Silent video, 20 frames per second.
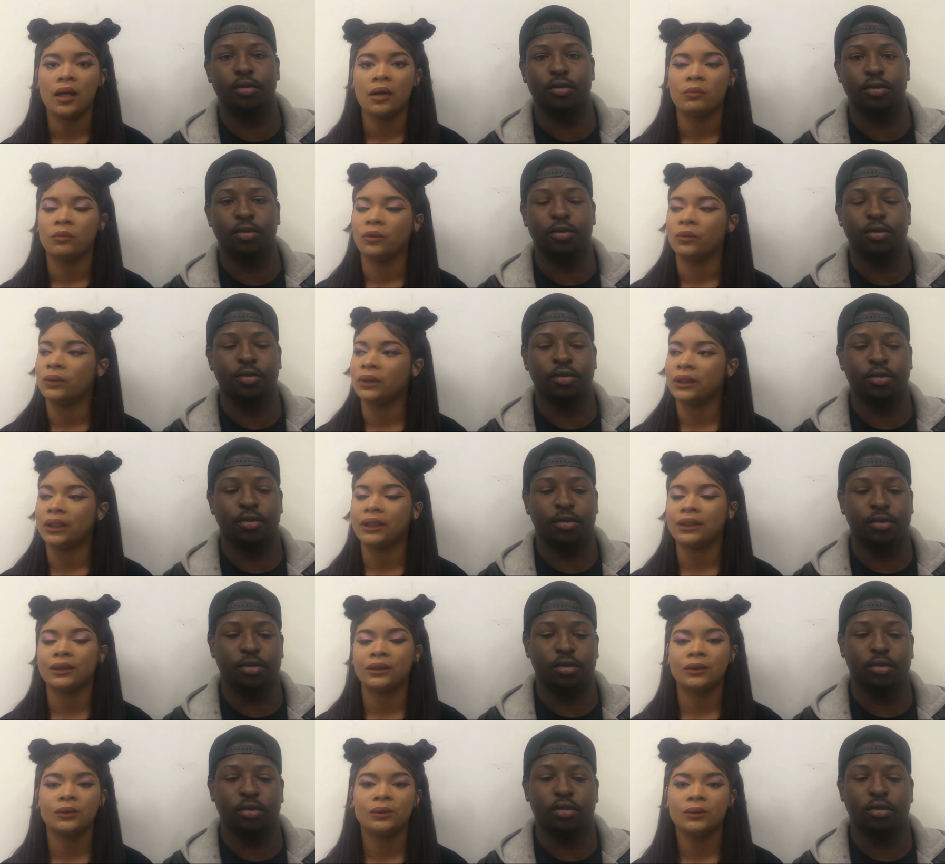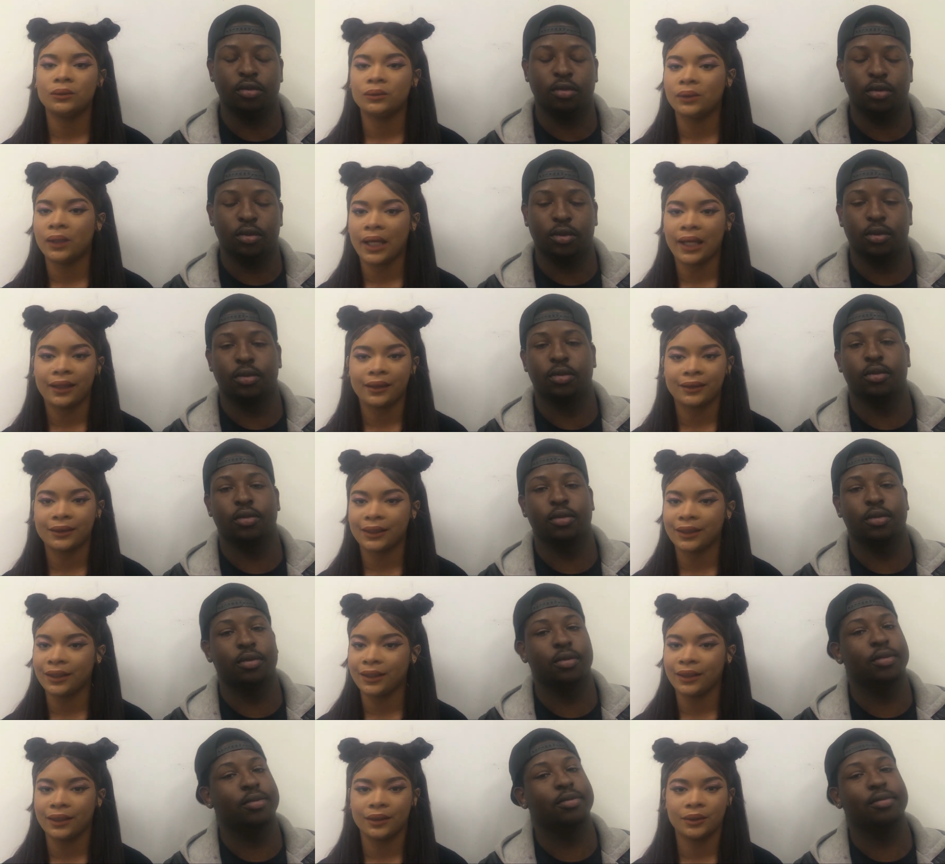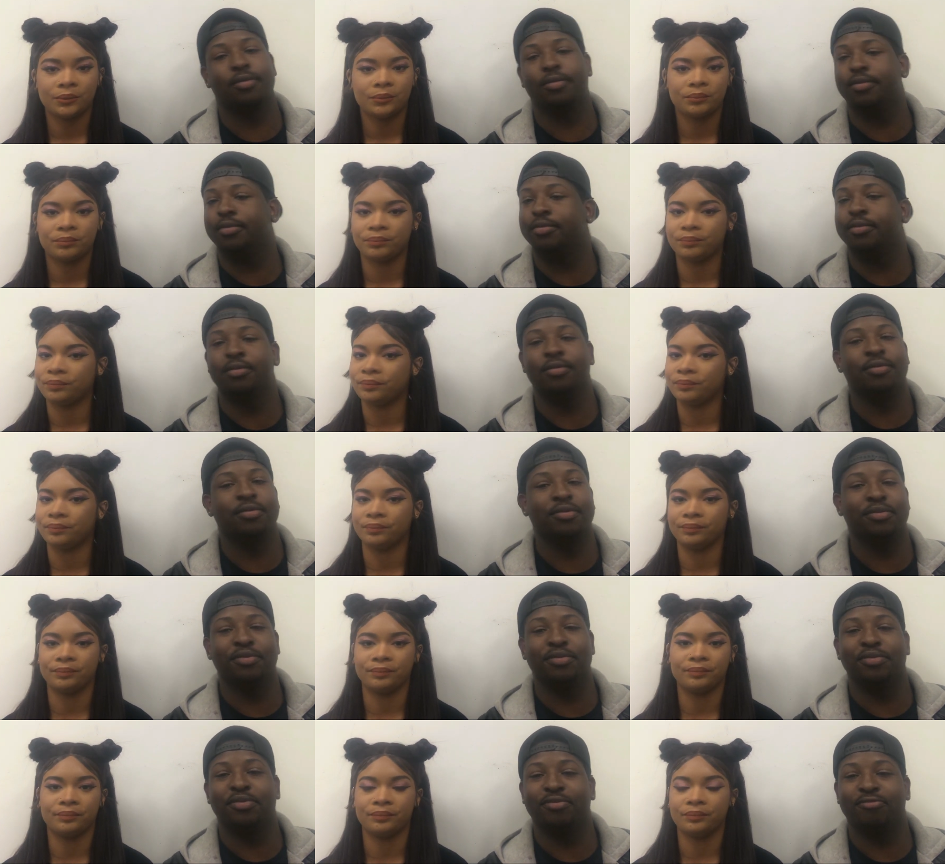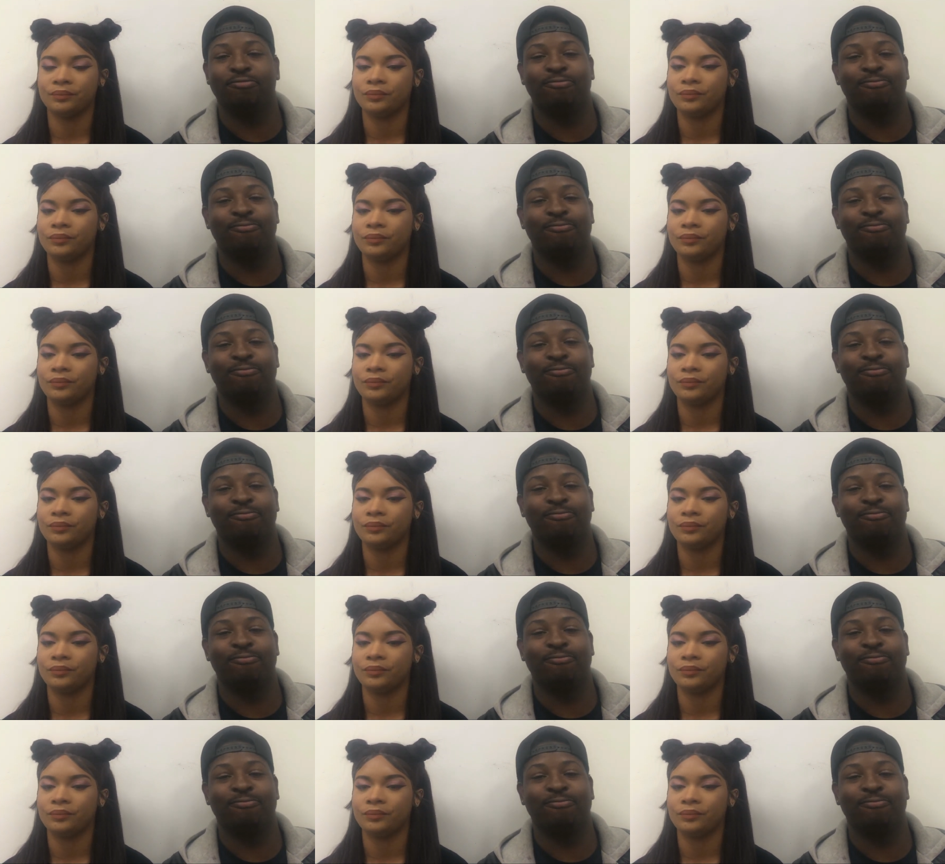Speaker 1: But when that school hits in, mm-mm.